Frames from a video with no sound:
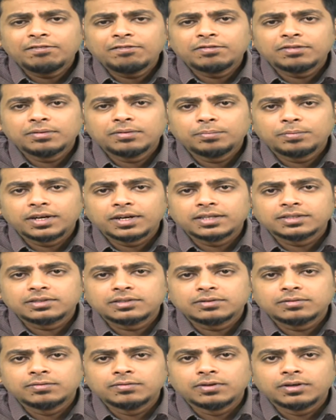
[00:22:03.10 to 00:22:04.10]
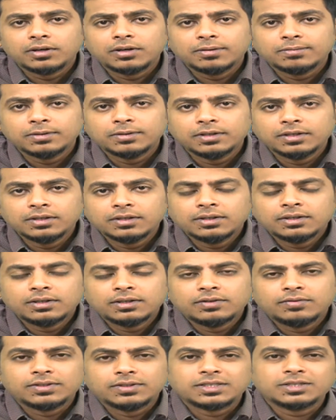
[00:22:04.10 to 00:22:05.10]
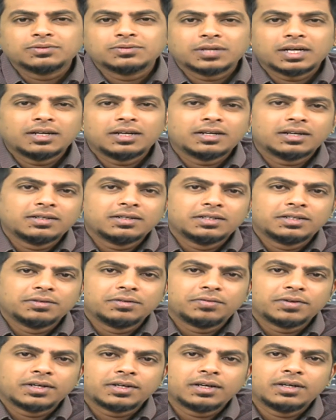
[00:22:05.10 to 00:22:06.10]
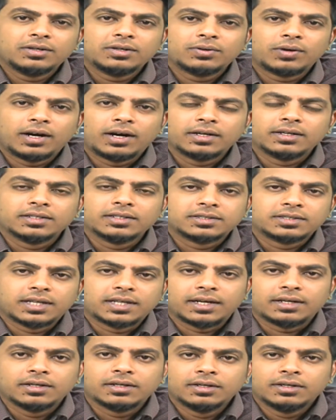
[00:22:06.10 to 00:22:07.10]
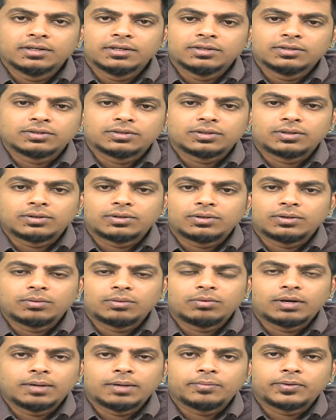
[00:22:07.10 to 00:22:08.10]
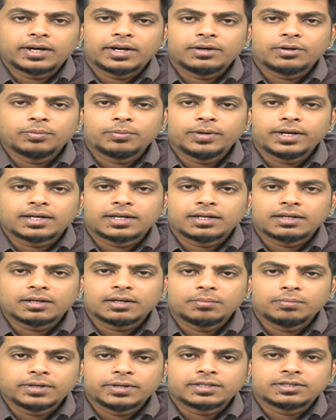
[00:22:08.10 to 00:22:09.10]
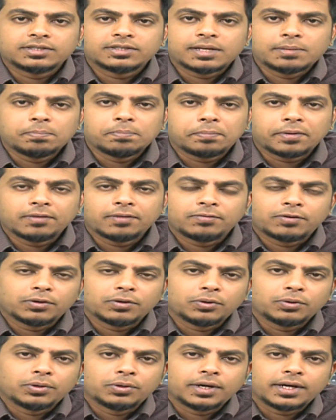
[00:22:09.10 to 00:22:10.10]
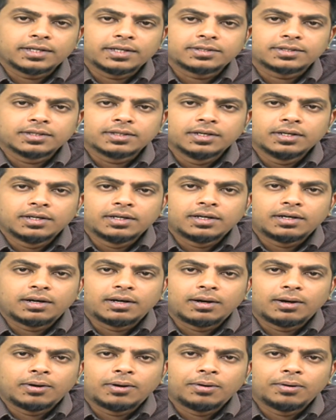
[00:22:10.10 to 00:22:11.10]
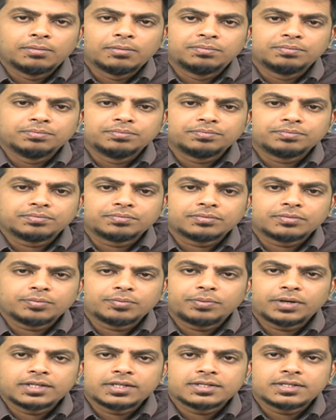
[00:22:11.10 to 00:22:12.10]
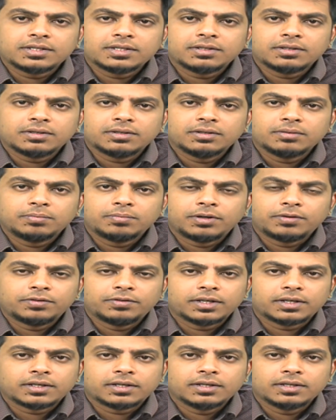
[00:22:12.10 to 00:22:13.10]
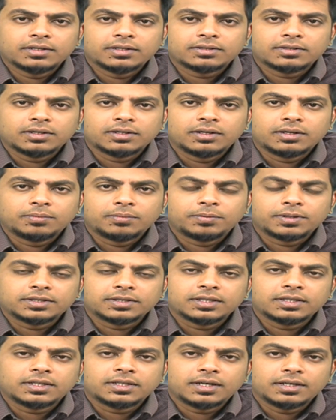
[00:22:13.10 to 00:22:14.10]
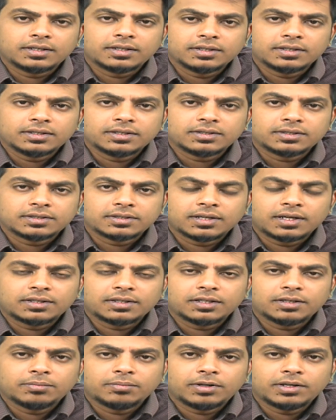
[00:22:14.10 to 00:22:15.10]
plus verb, which is a little difficult to understand. So I'm trying to make it a bit simple for you guys. Present perfectness, present continuous is nothing but